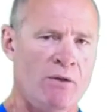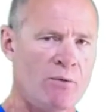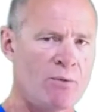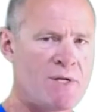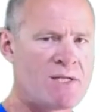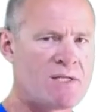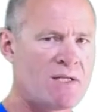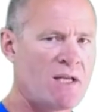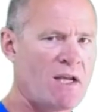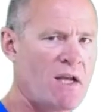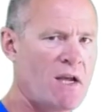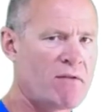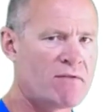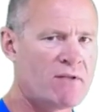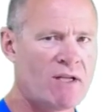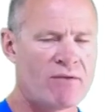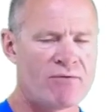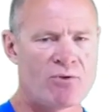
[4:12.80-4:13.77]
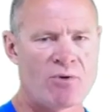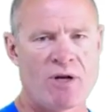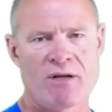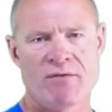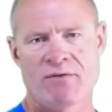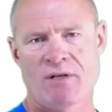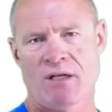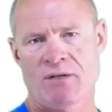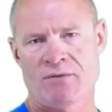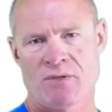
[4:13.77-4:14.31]
The reason they have to have
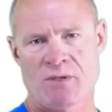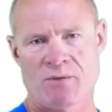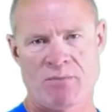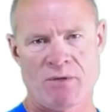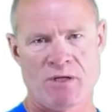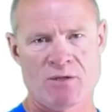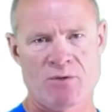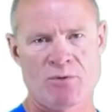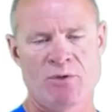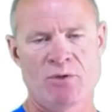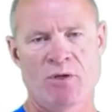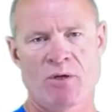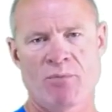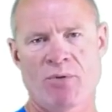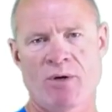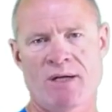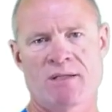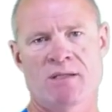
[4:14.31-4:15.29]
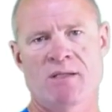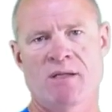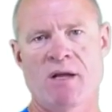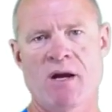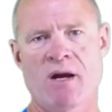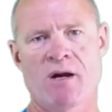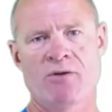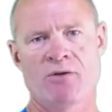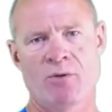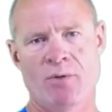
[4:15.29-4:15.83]
drain valves is because when you compress the
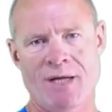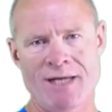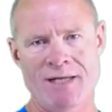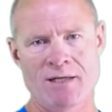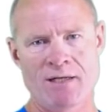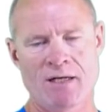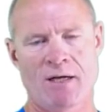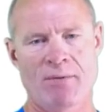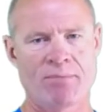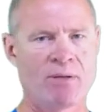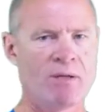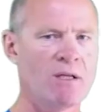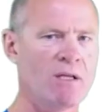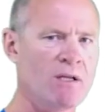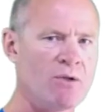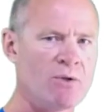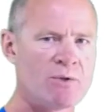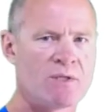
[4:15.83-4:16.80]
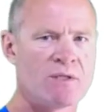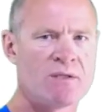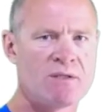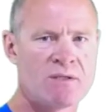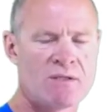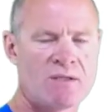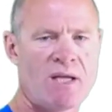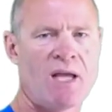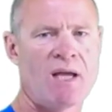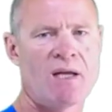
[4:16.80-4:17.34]
air, you heat it up, it goes into
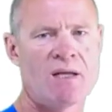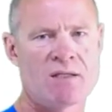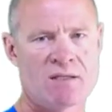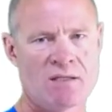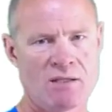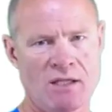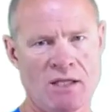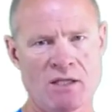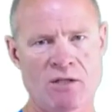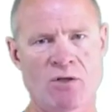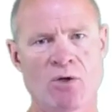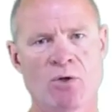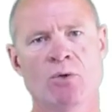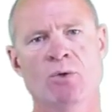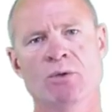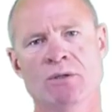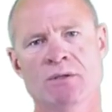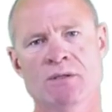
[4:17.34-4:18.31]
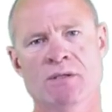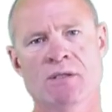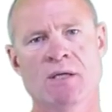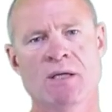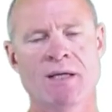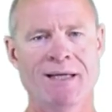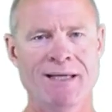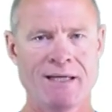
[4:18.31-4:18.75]
the tanks, it cools,